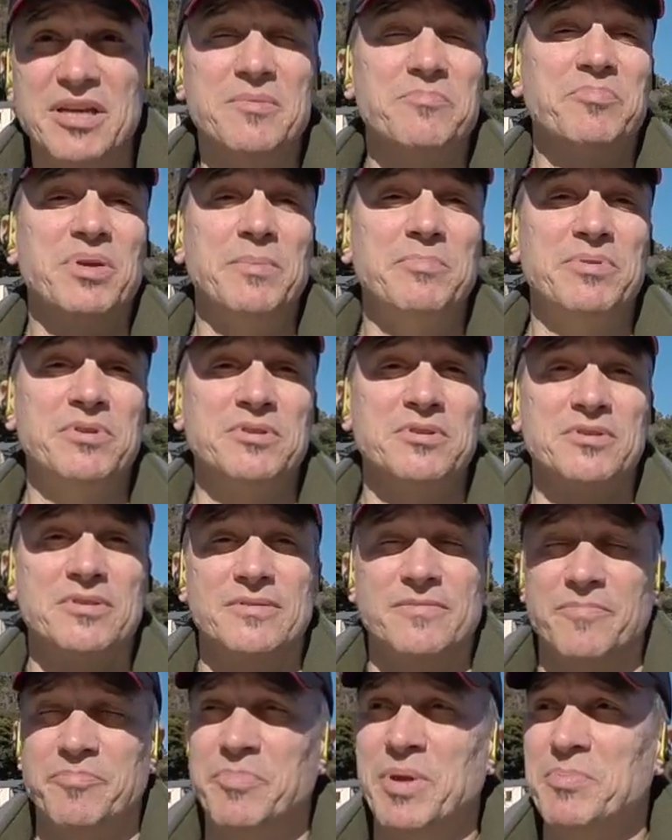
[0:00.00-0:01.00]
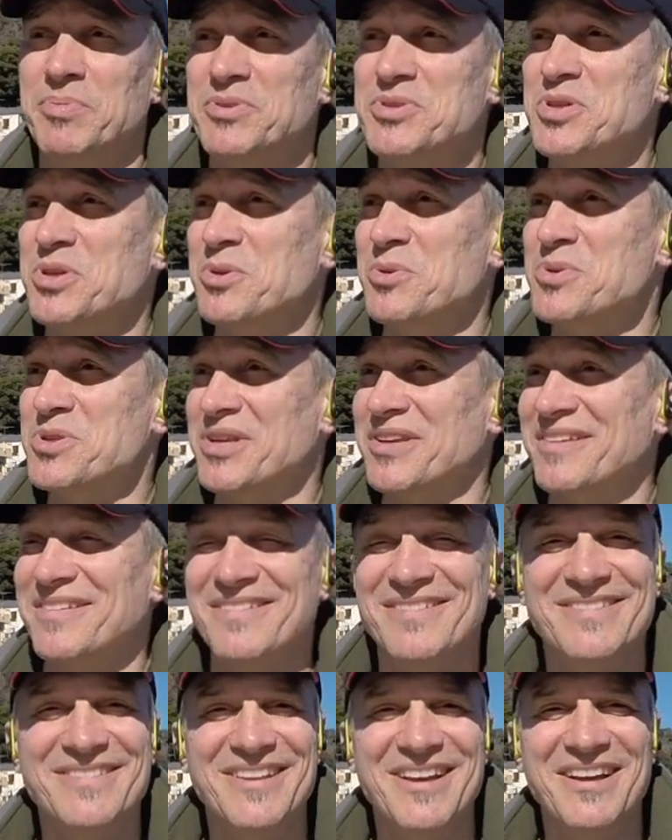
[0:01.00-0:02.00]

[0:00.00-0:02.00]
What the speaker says: people choosing